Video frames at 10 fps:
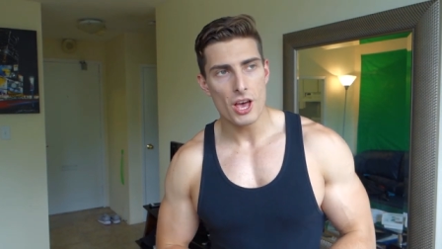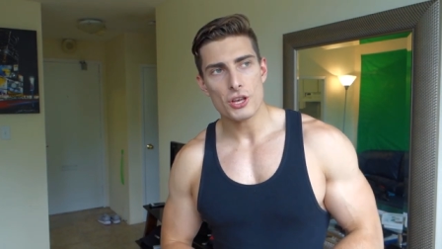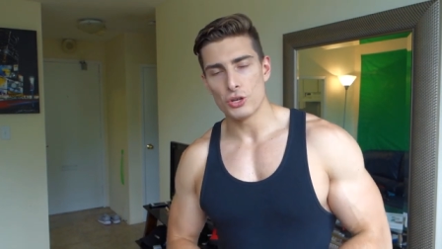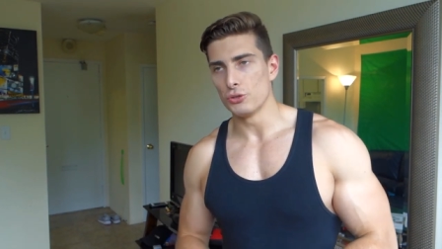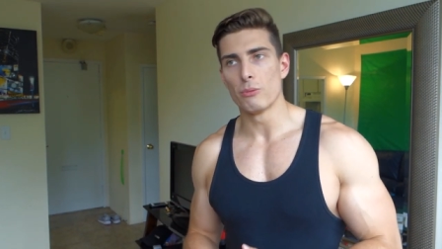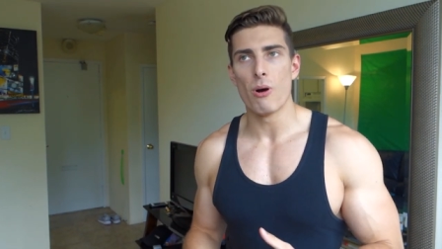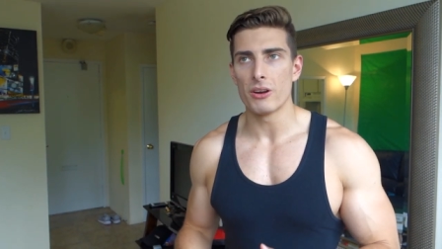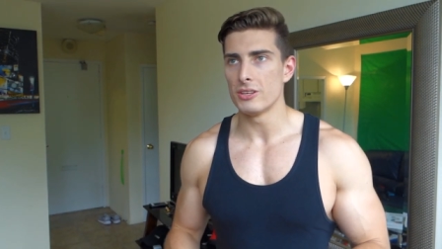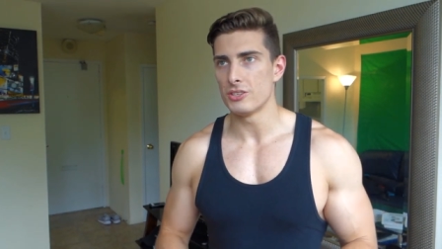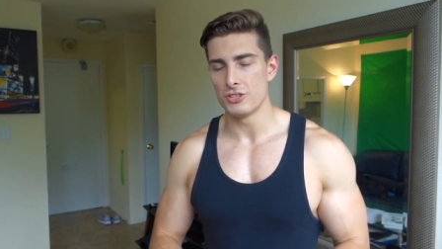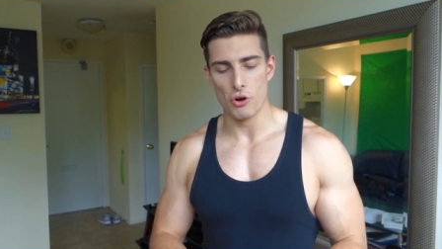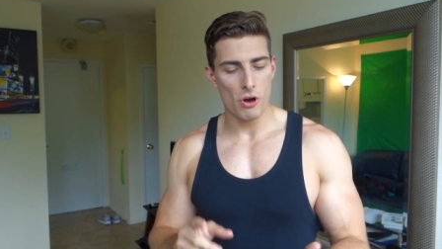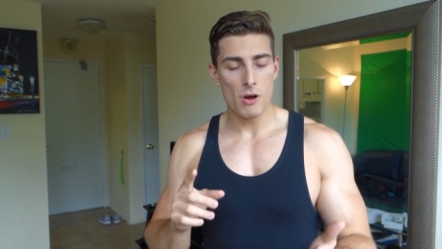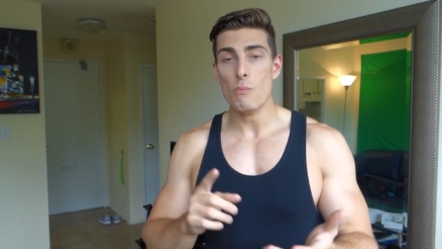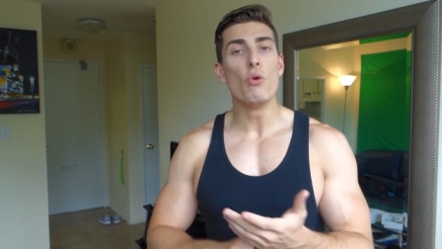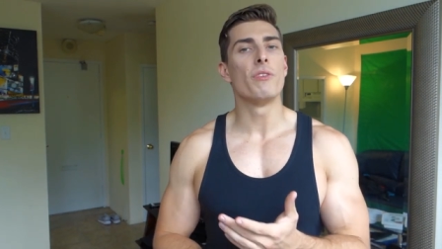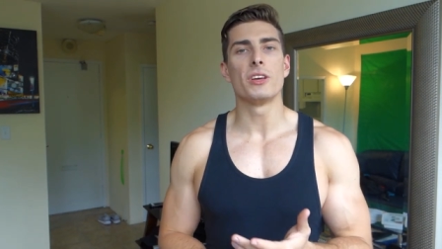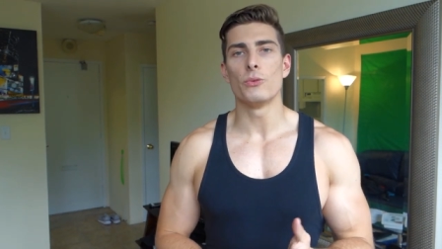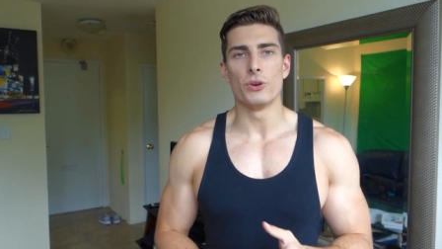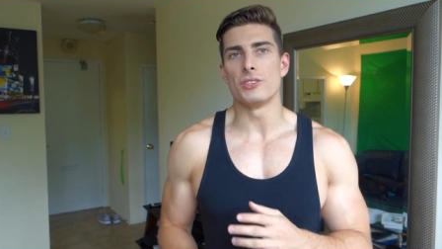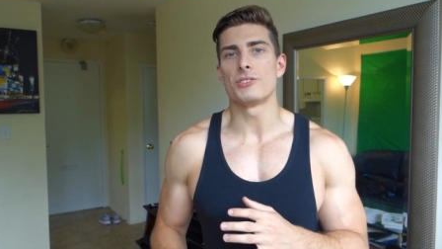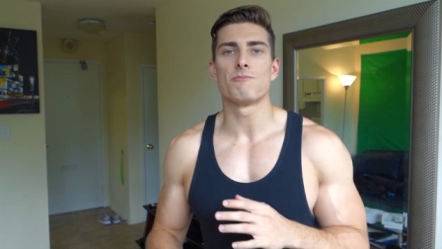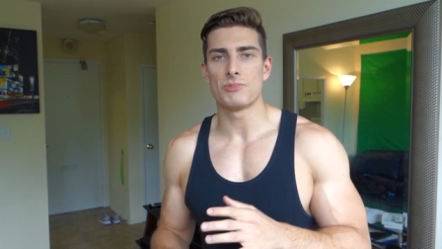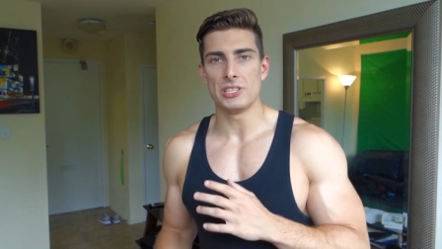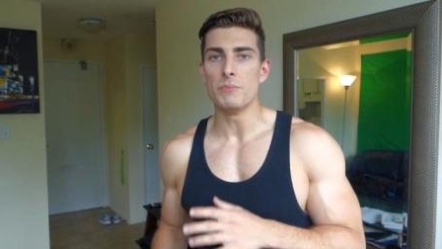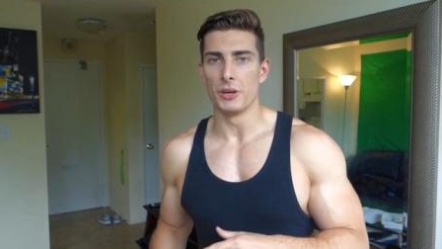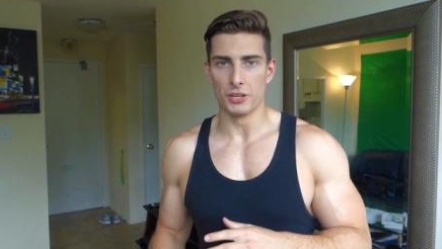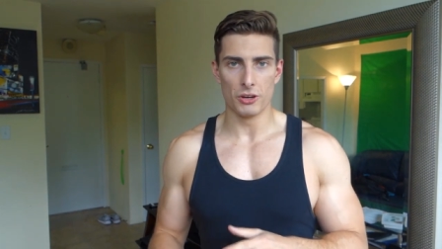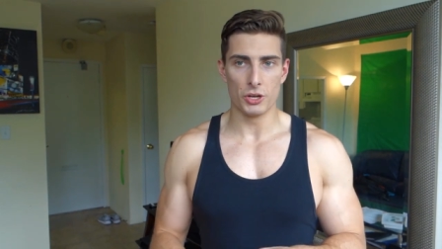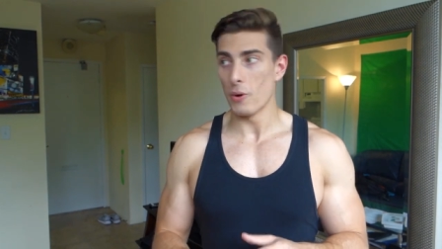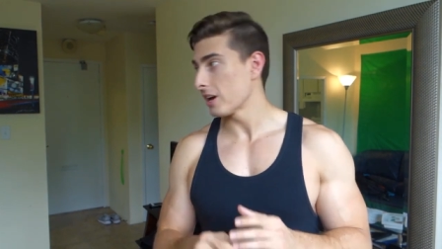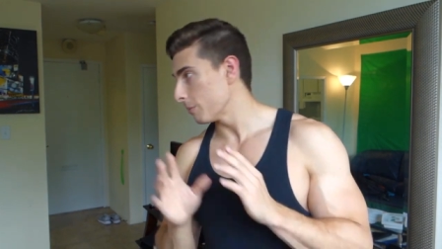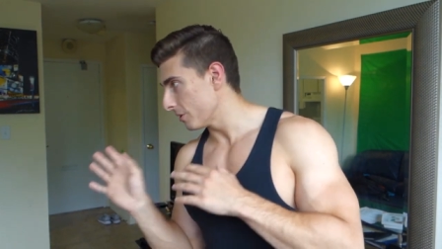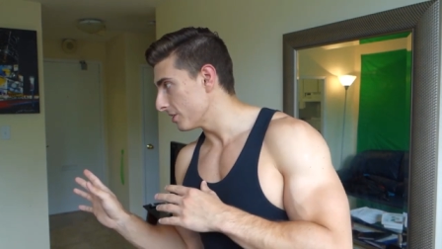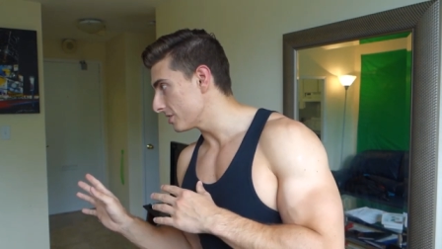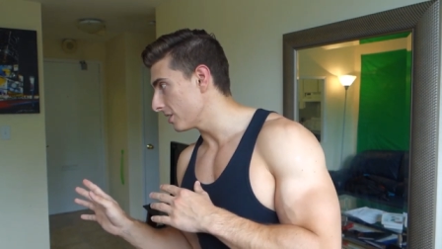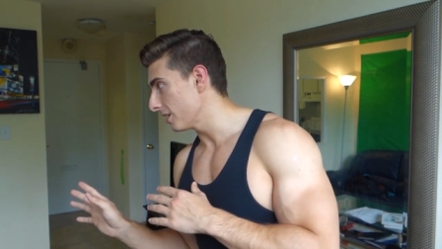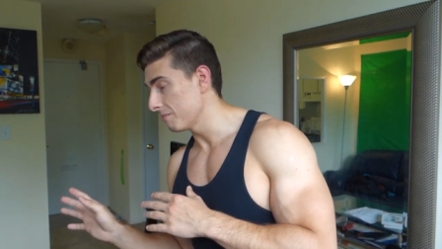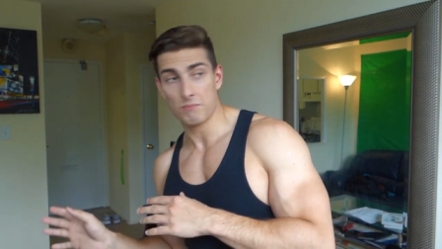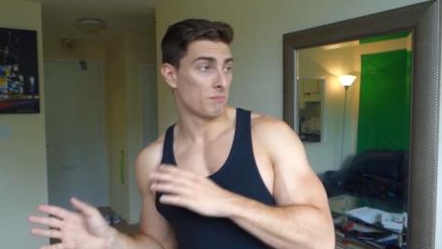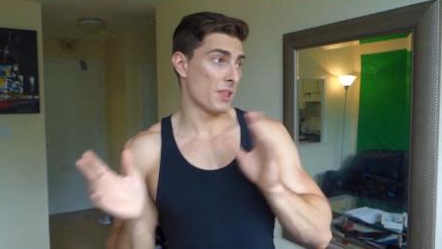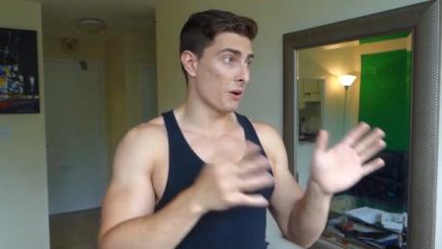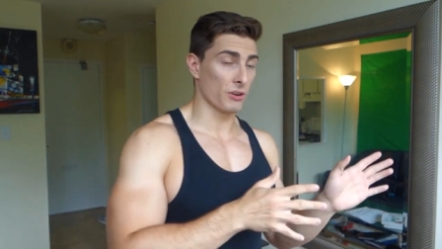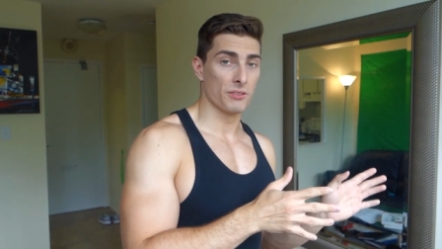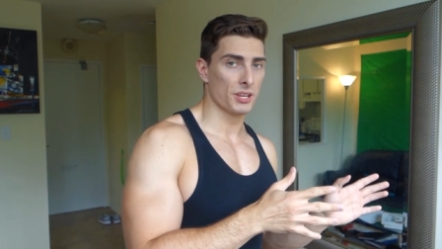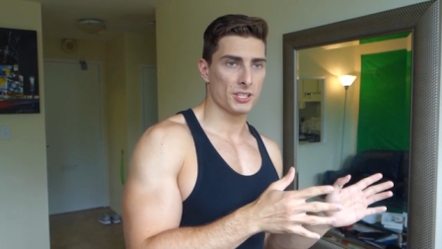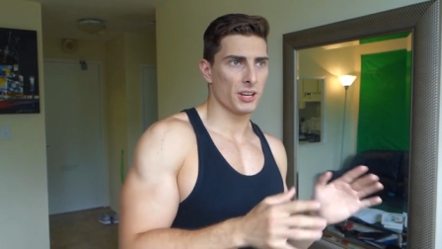So your body's, moving when it's sleeping. You wake up on this side, now you're on this